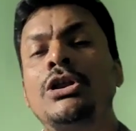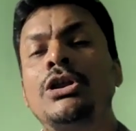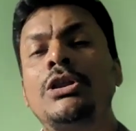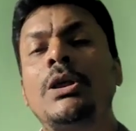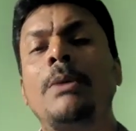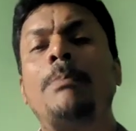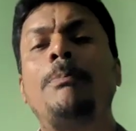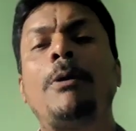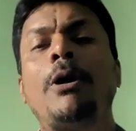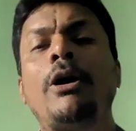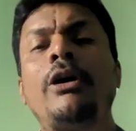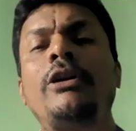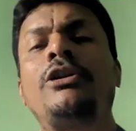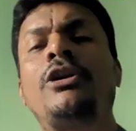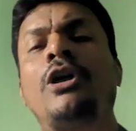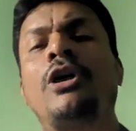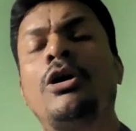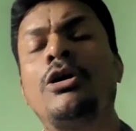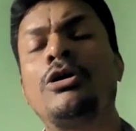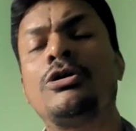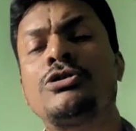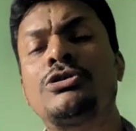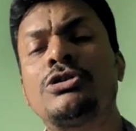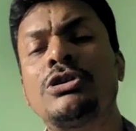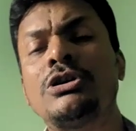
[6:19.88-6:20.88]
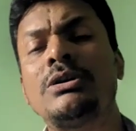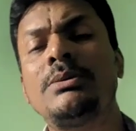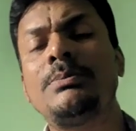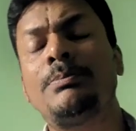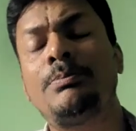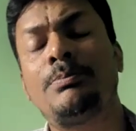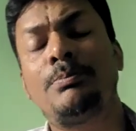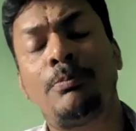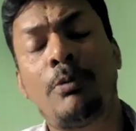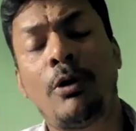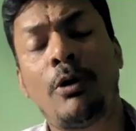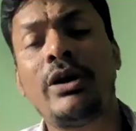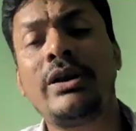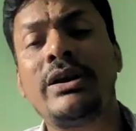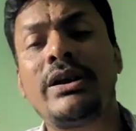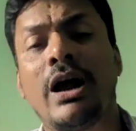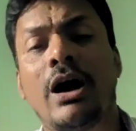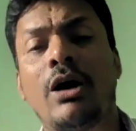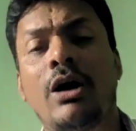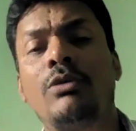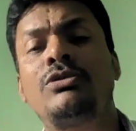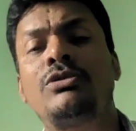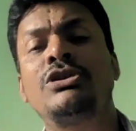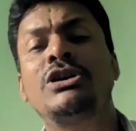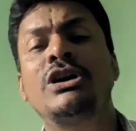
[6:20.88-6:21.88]
The poet also point
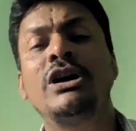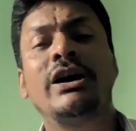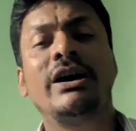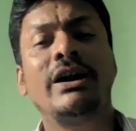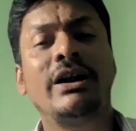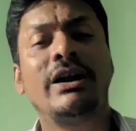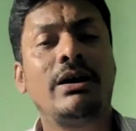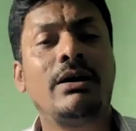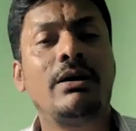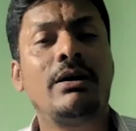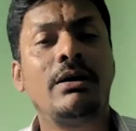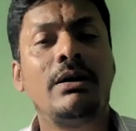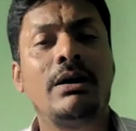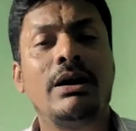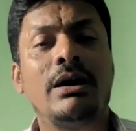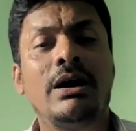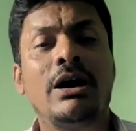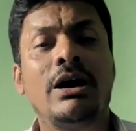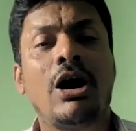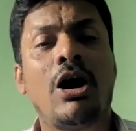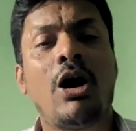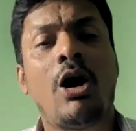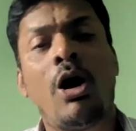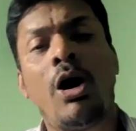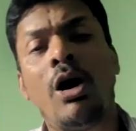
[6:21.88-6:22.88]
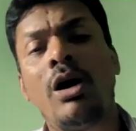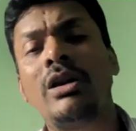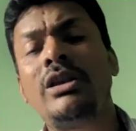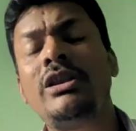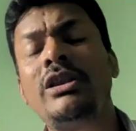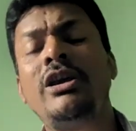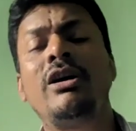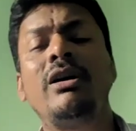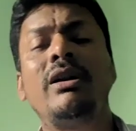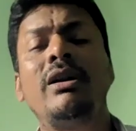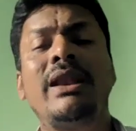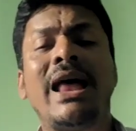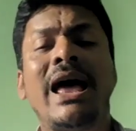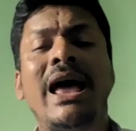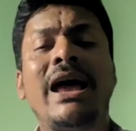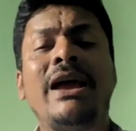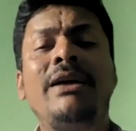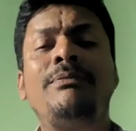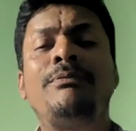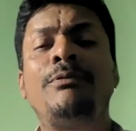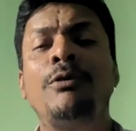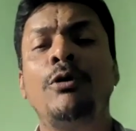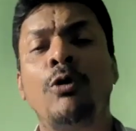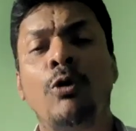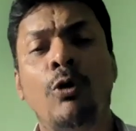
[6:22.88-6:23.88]
out all your
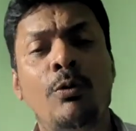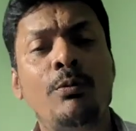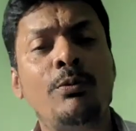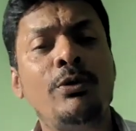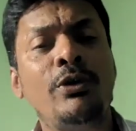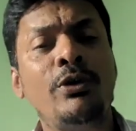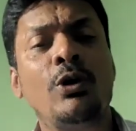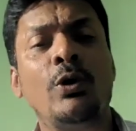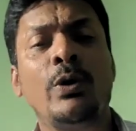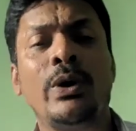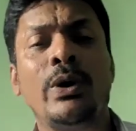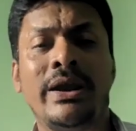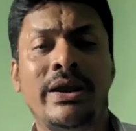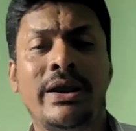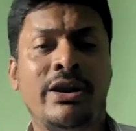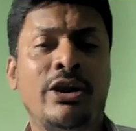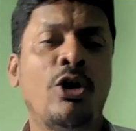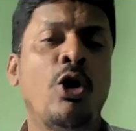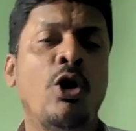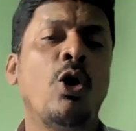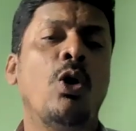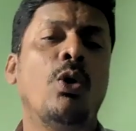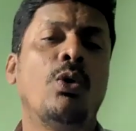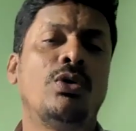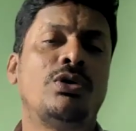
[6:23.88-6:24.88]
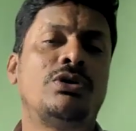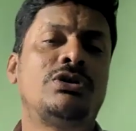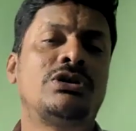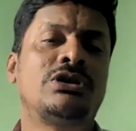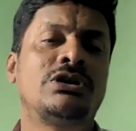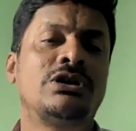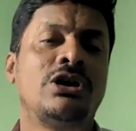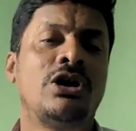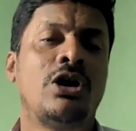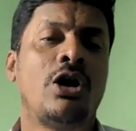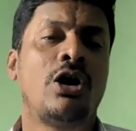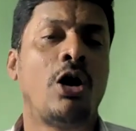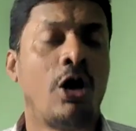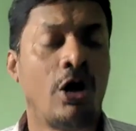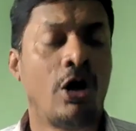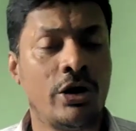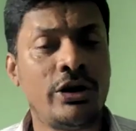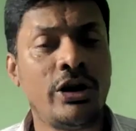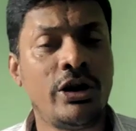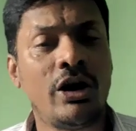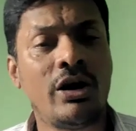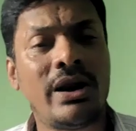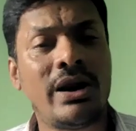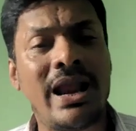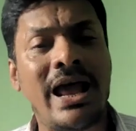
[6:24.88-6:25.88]
life whom you ignored, all
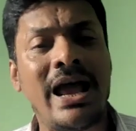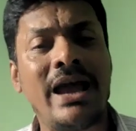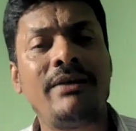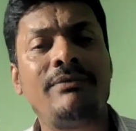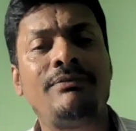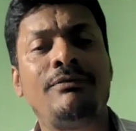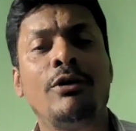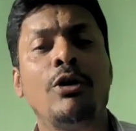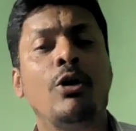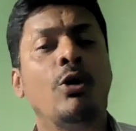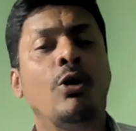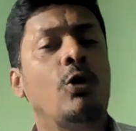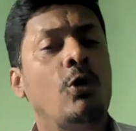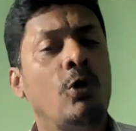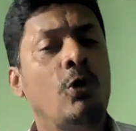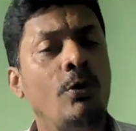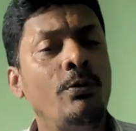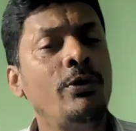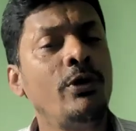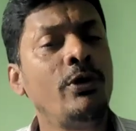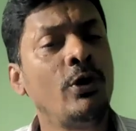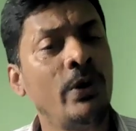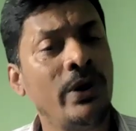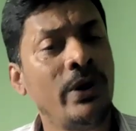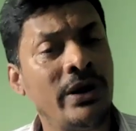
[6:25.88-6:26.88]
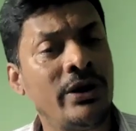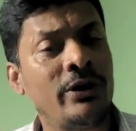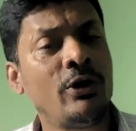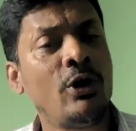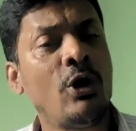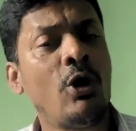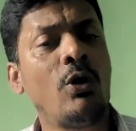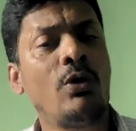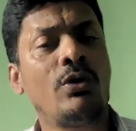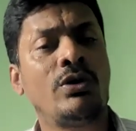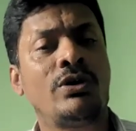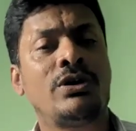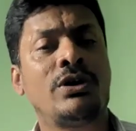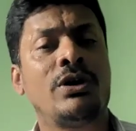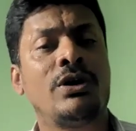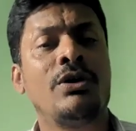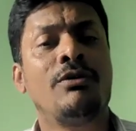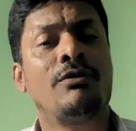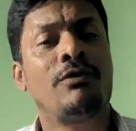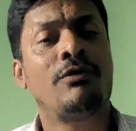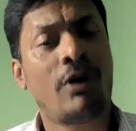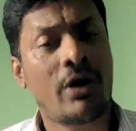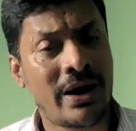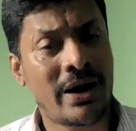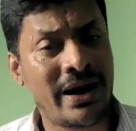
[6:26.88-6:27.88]
your life whom you ignored
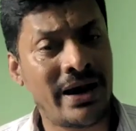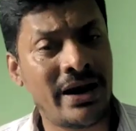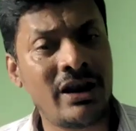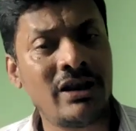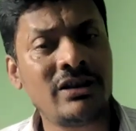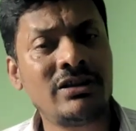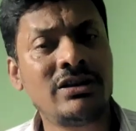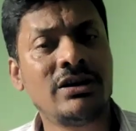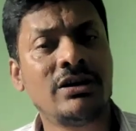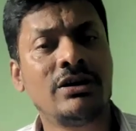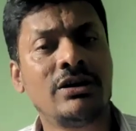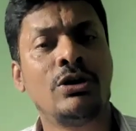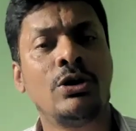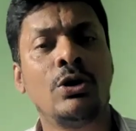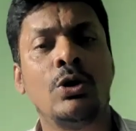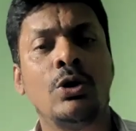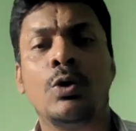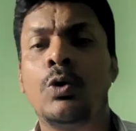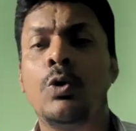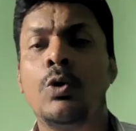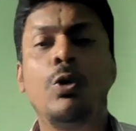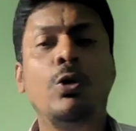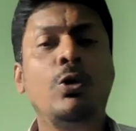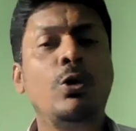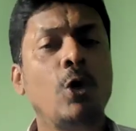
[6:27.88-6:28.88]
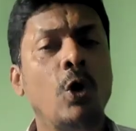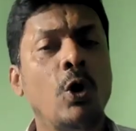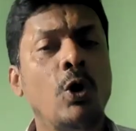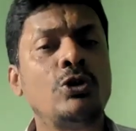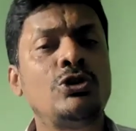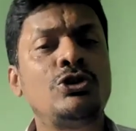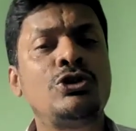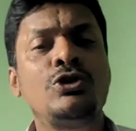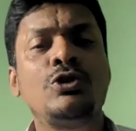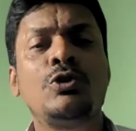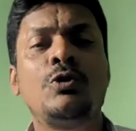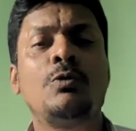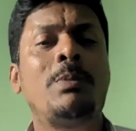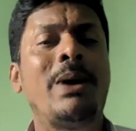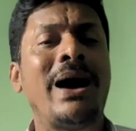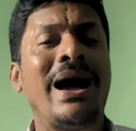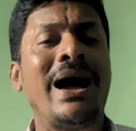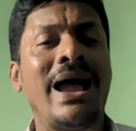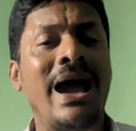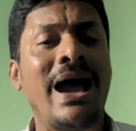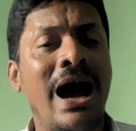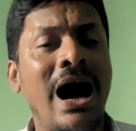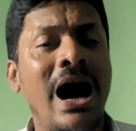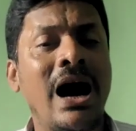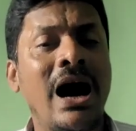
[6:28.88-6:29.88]
for another who knows you by
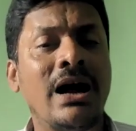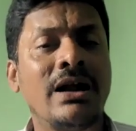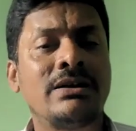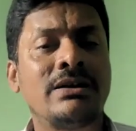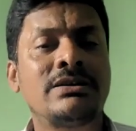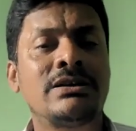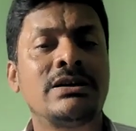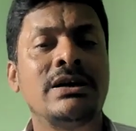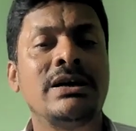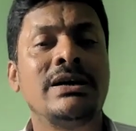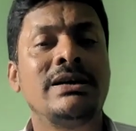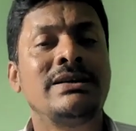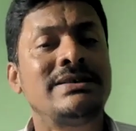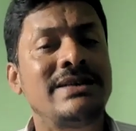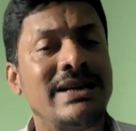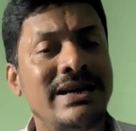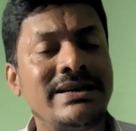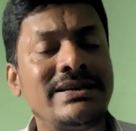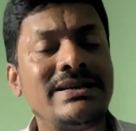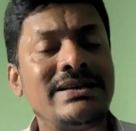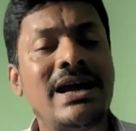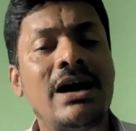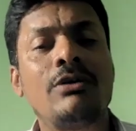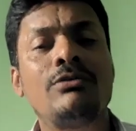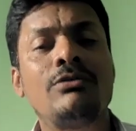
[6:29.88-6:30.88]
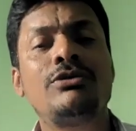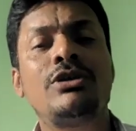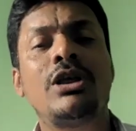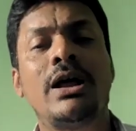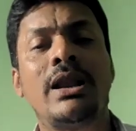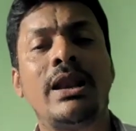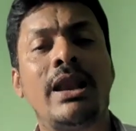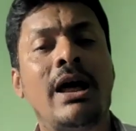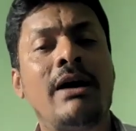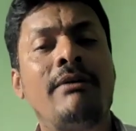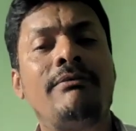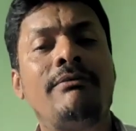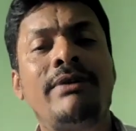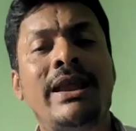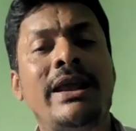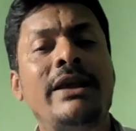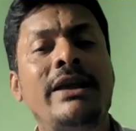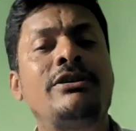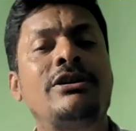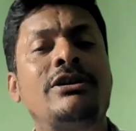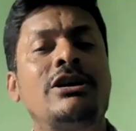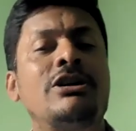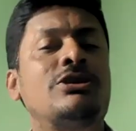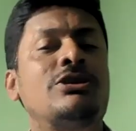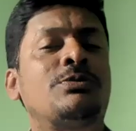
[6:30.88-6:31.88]
heart. Take down the love
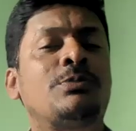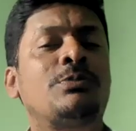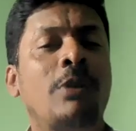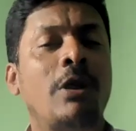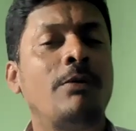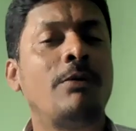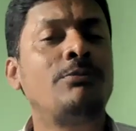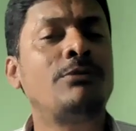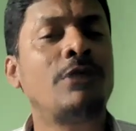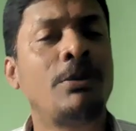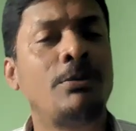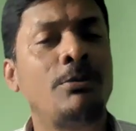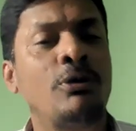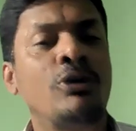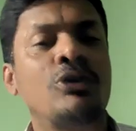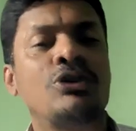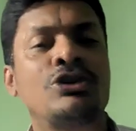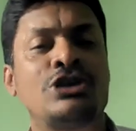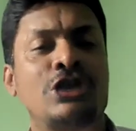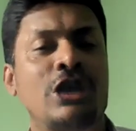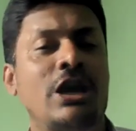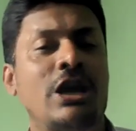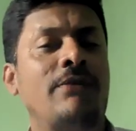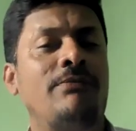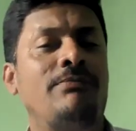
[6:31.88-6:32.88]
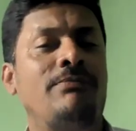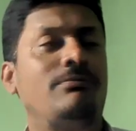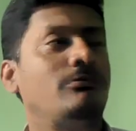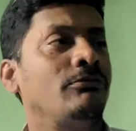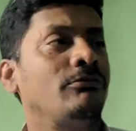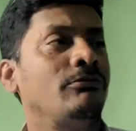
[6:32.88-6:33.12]
letters from the bookshelf.